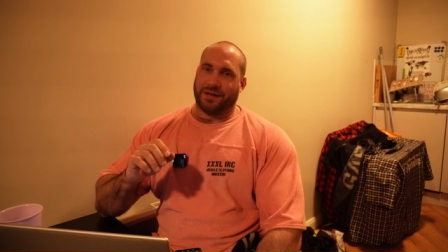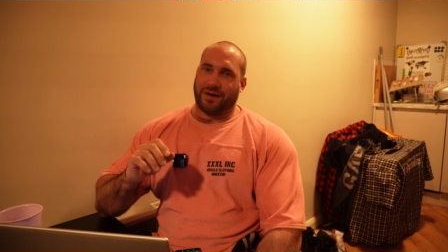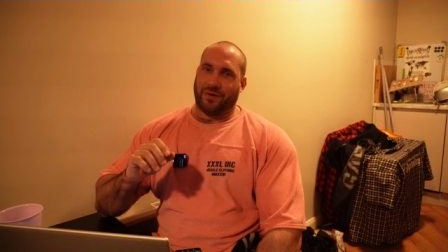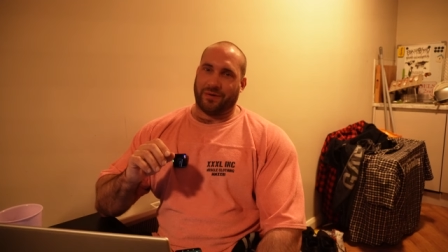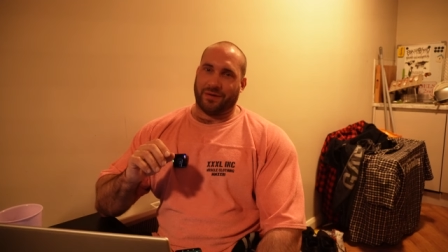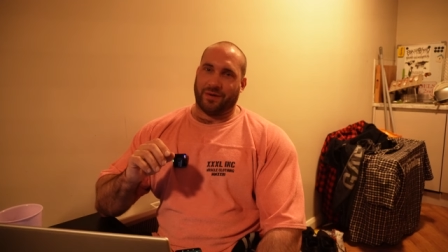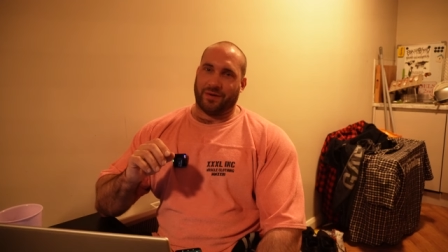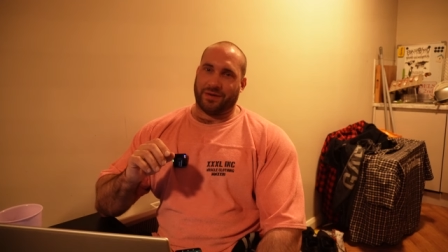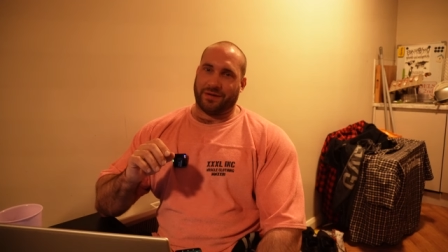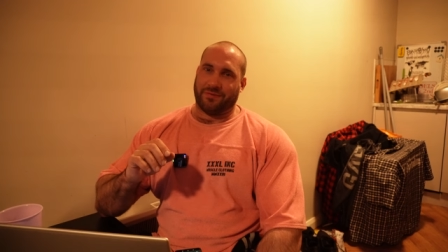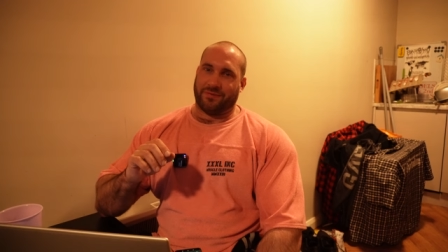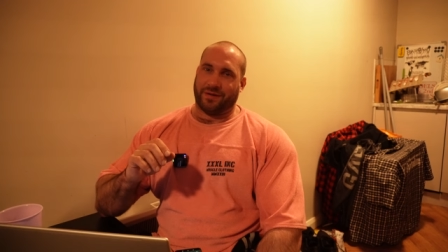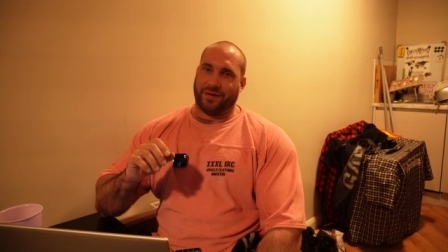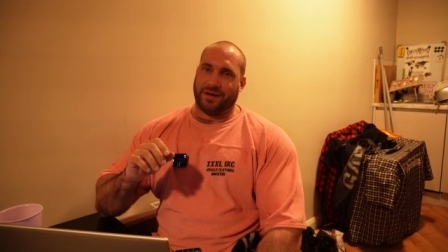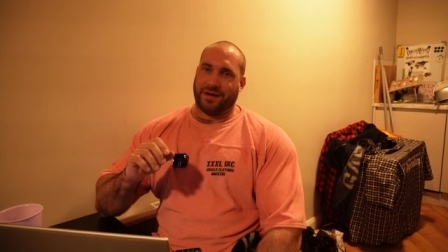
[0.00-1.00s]
a whole lot
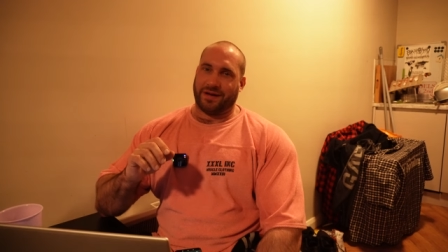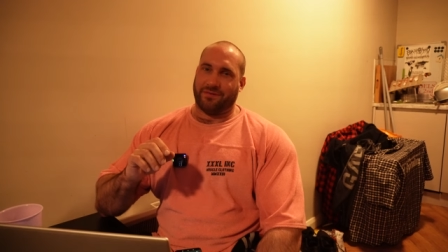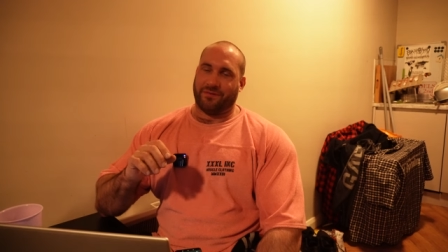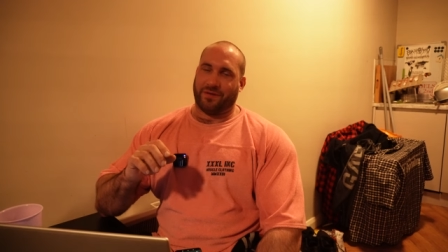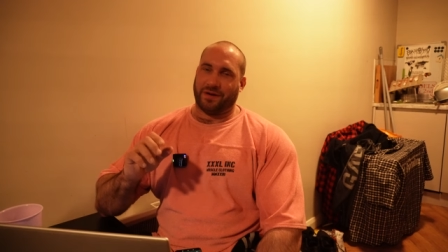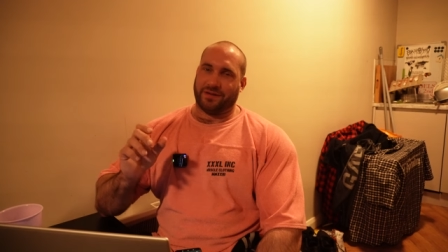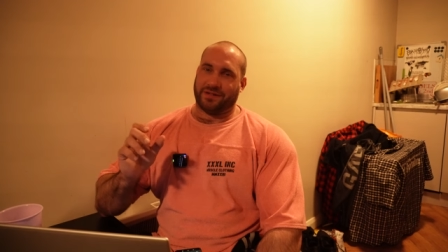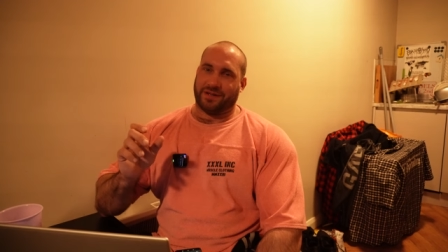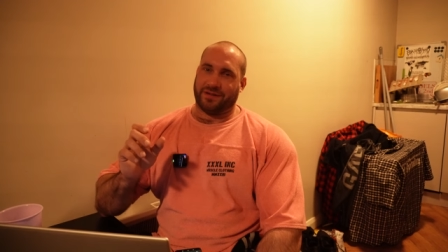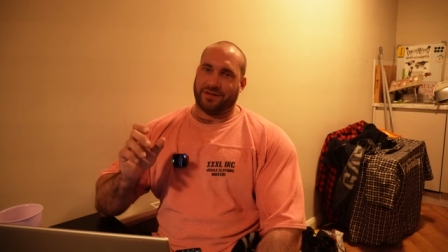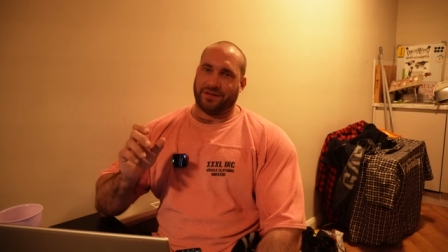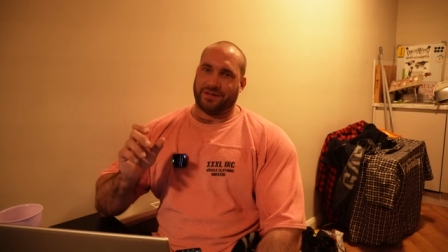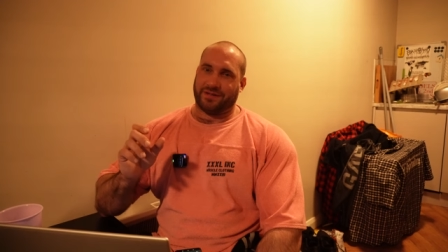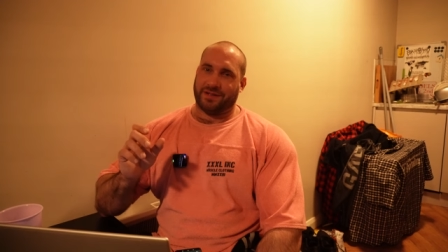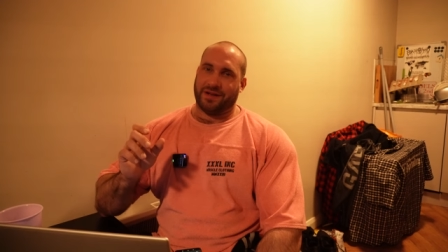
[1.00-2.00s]
different in
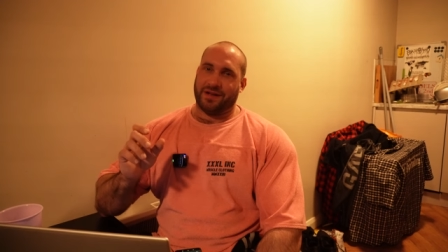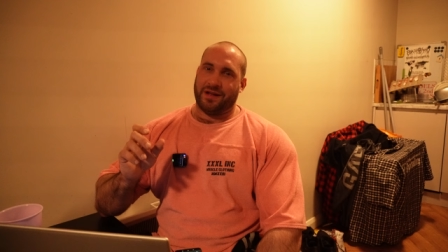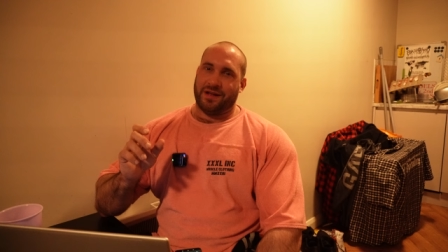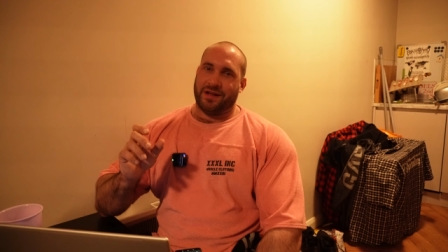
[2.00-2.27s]
photos